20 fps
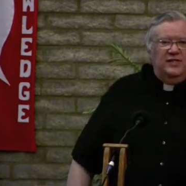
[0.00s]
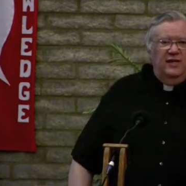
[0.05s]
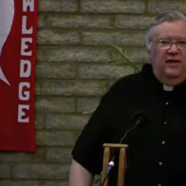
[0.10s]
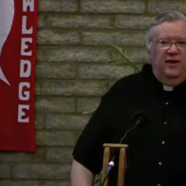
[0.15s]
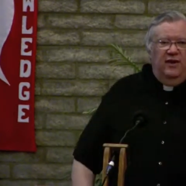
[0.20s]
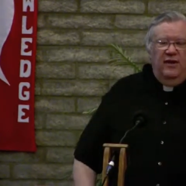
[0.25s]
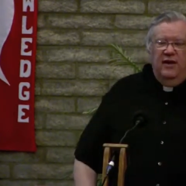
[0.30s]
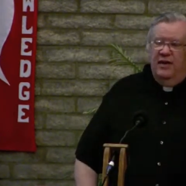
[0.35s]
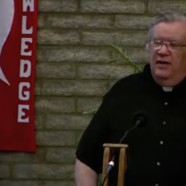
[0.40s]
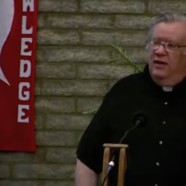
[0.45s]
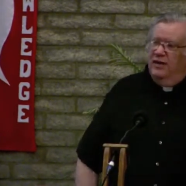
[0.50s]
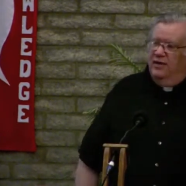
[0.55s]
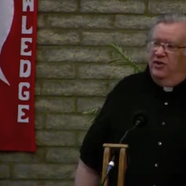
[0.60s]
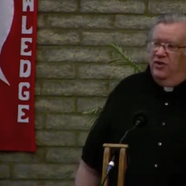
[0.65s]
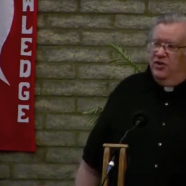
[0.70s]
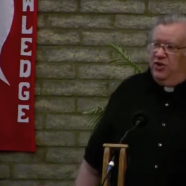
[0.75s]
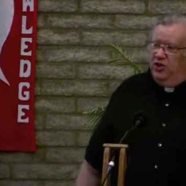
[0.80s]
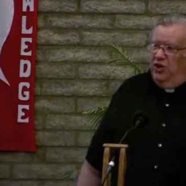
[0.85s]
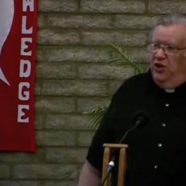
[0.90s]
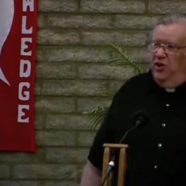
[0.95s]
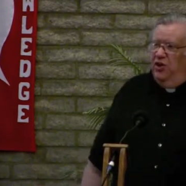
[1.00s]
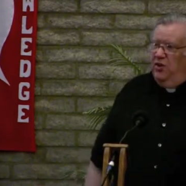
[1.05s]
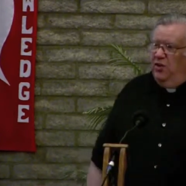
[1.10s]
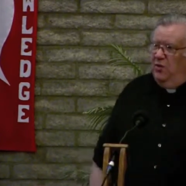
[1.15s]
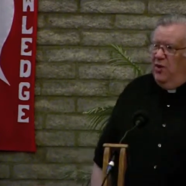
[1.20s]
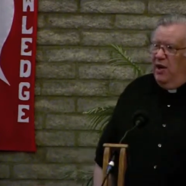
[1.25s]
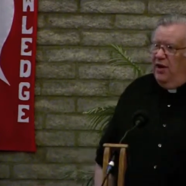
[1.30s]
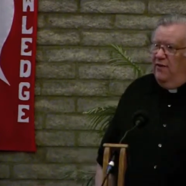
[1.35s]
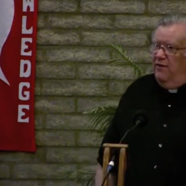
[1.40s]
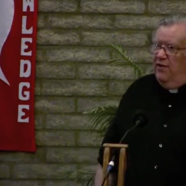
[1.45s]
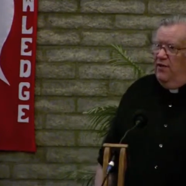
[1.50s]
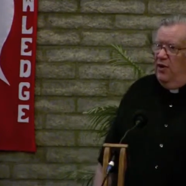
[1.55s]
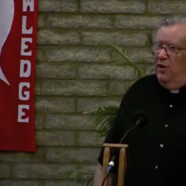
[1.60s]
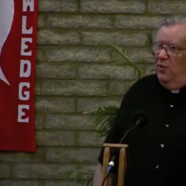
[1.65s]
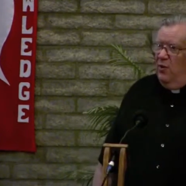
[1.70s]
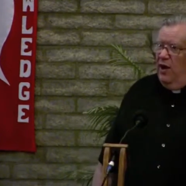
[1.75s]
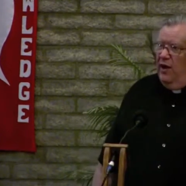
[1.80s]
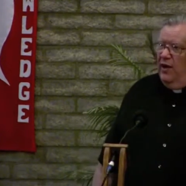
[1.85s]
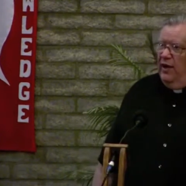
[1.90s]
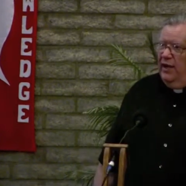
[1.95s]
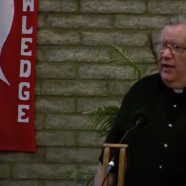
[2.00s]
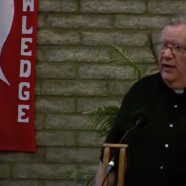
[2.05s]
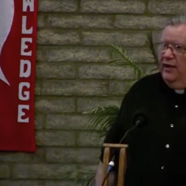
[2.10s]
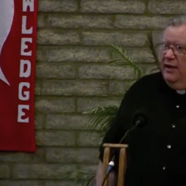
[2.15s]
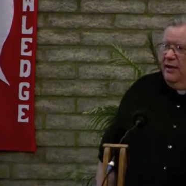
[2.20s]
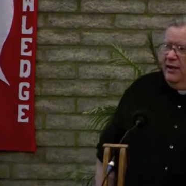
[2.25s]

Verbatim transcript: their, their shirt or whatever they're wearing.